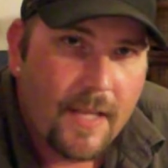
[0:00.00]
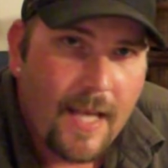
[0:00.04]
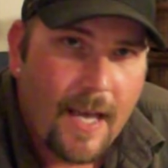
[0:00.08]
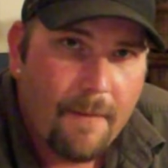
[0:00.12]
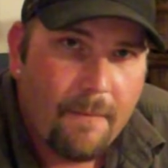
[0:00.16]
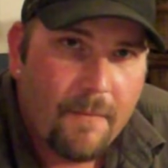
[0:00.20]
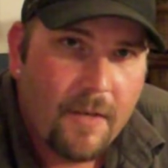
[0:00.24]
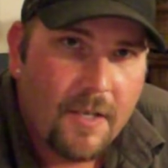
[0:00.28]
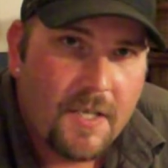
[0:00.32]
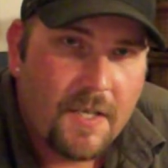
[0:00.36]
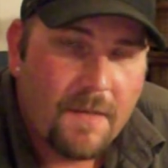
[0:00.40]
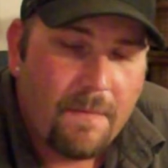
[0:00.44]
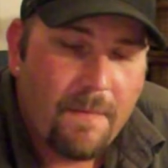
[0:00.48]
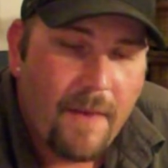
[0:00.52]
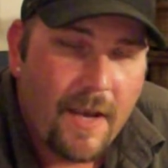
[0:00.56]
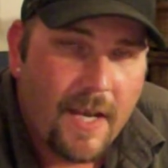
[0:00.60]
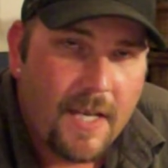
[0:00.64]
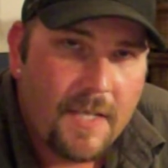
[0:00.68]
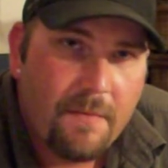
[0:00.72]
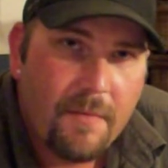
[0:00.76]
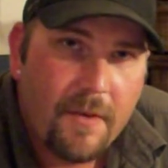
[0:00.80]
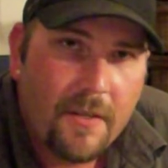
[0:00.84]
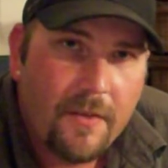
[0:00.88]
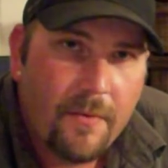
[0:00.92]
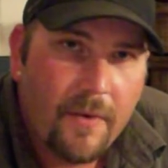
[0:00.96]
that much
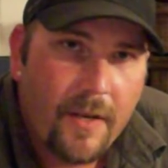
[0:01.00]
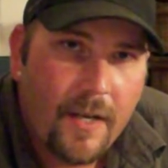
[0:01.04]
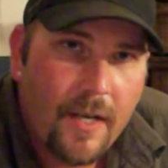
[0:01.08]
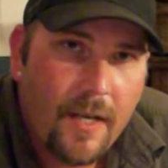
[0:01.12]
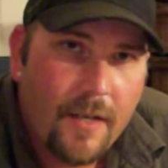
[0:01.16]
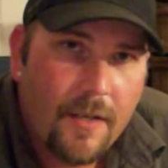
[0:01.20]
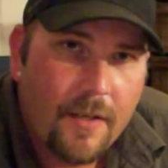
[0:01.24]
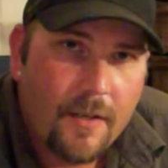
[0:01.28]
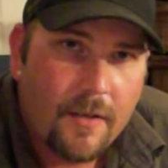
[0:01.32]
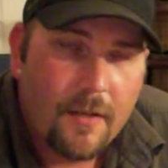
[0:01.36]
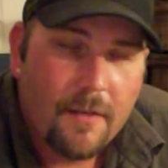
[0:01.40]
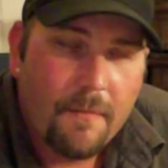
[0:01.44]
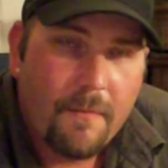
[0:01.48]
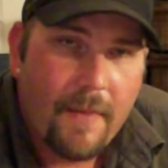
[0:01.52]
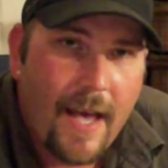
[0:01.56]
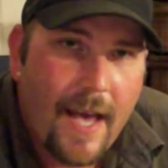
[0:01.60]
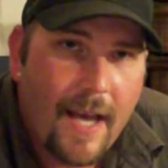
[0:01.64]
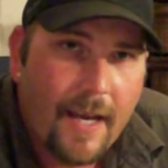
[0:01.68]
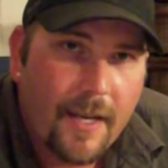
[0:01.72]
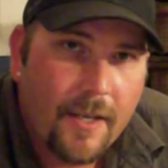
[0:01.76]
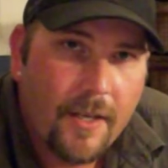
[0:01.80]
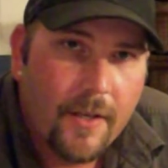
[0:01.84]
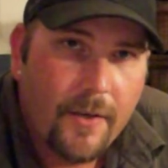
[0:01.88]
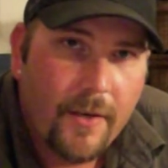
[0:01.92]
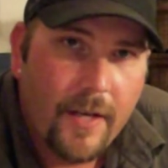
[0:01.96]
space between your
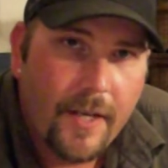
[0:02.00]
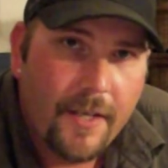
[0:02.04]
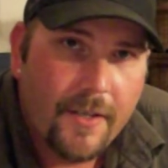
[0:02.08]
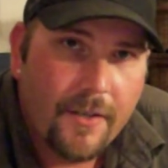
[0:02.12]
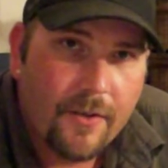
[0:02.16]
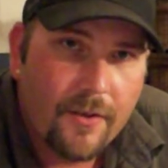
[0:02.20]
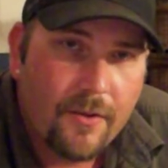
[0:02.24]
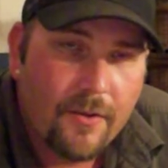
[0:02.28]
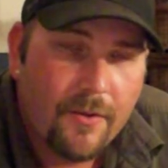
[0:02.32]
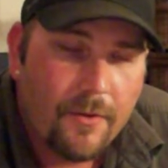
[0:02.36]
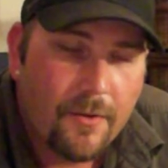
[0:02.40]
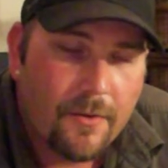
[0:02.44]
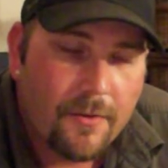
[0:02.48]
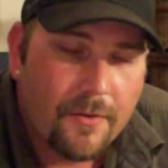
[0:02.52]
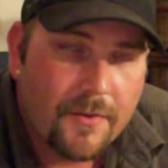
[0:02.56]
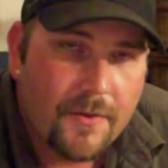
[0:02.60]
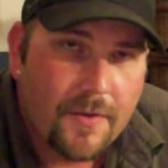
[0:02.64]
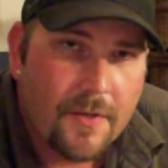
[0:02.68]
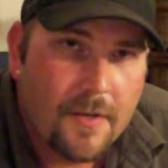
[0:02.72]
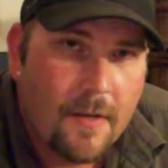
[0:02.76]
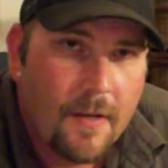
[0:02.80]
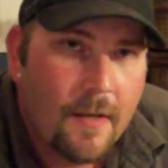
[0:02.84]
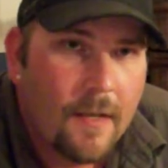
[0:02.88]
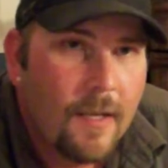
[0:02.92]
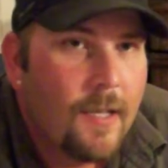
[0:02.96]
tobacco and your
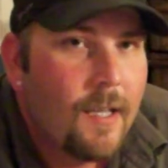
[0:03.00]
coals.